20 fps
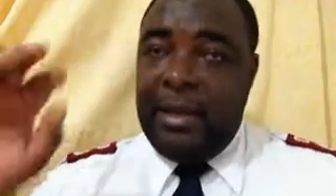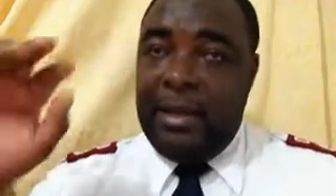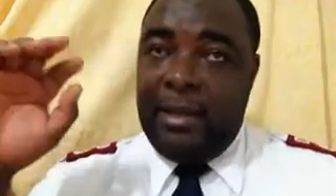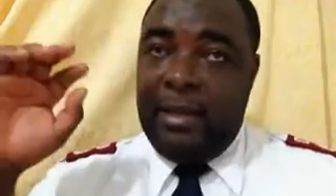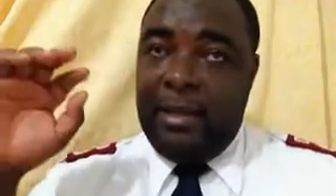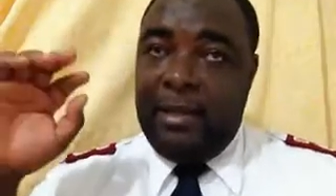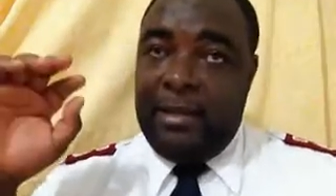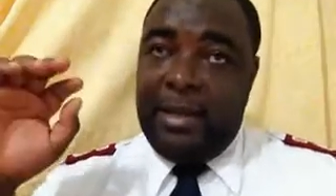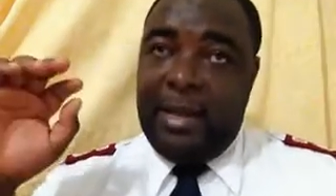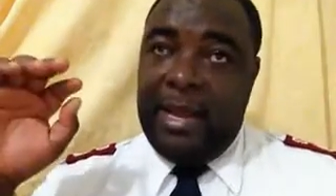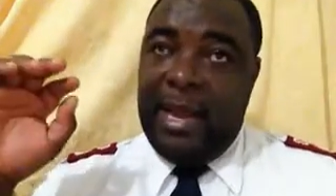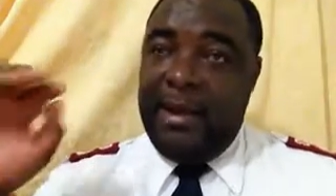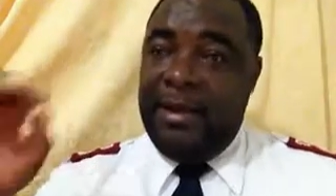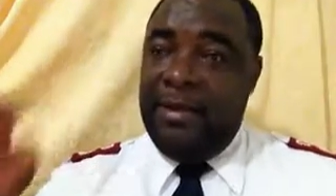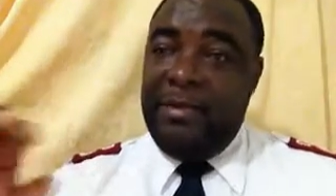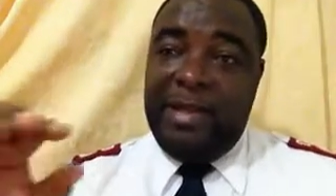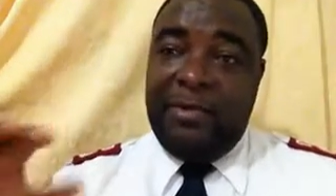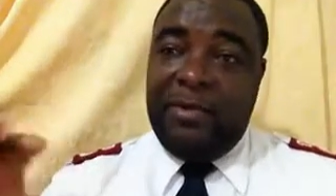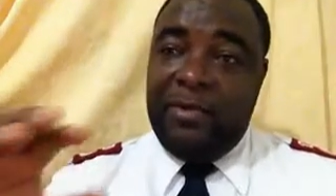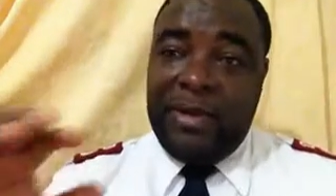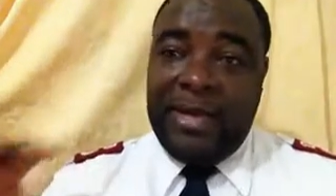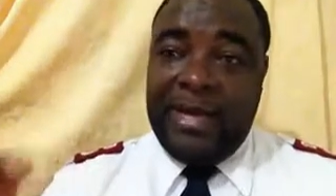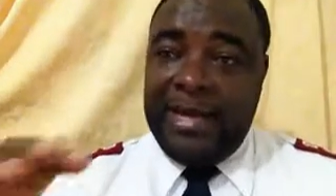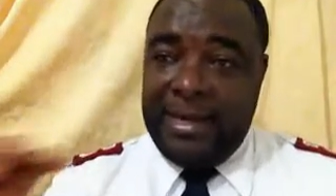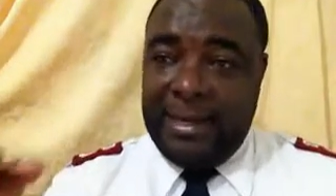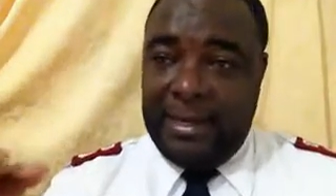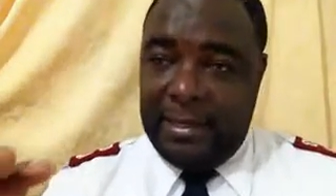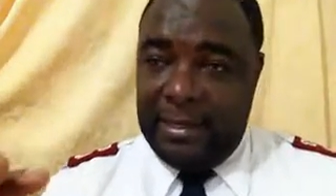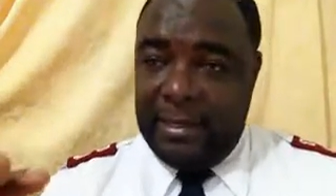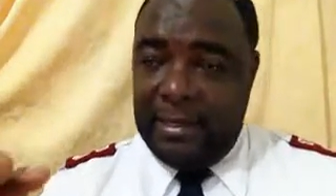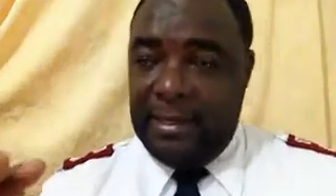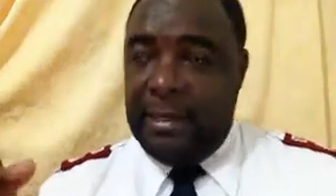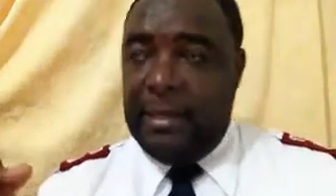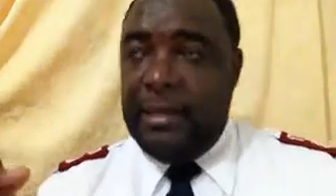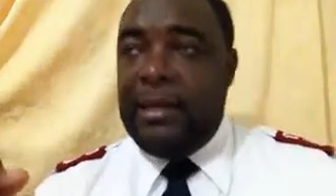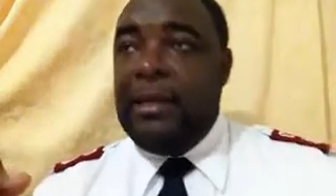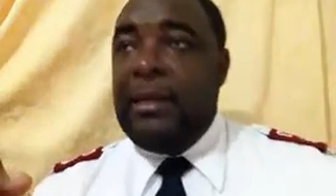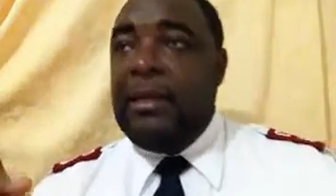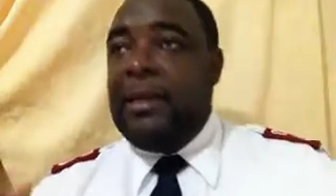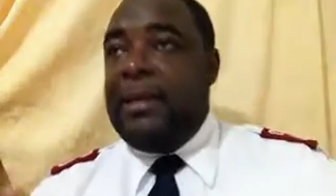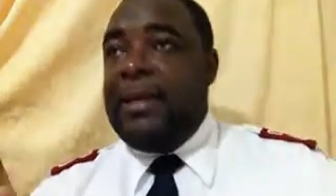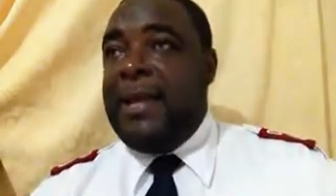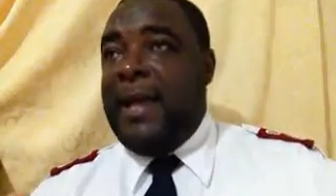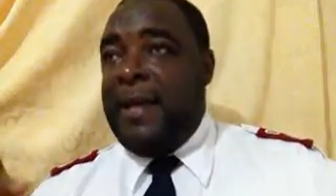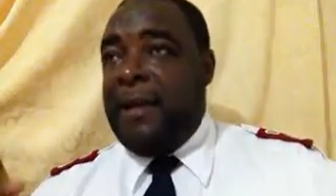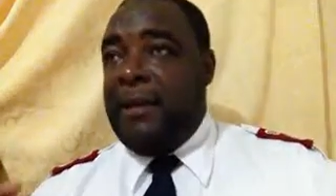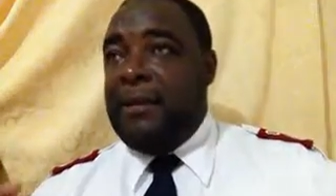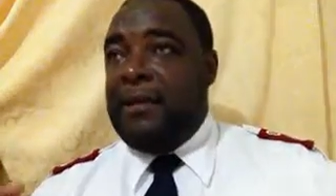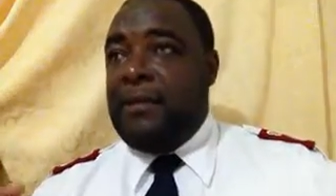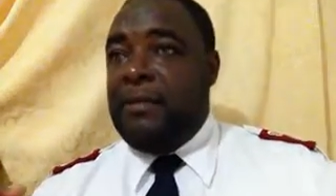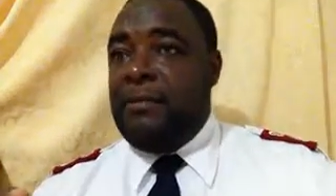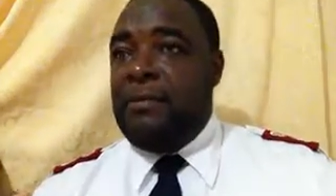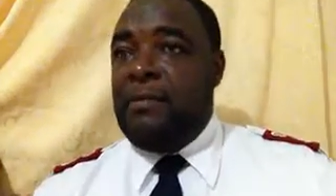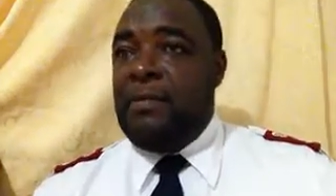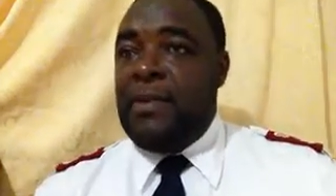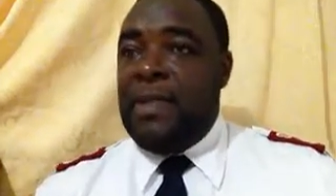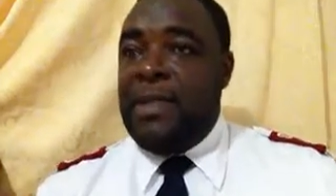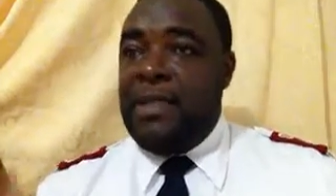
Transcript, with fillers: This was a long time ago. I graduated from school about 20 years ago.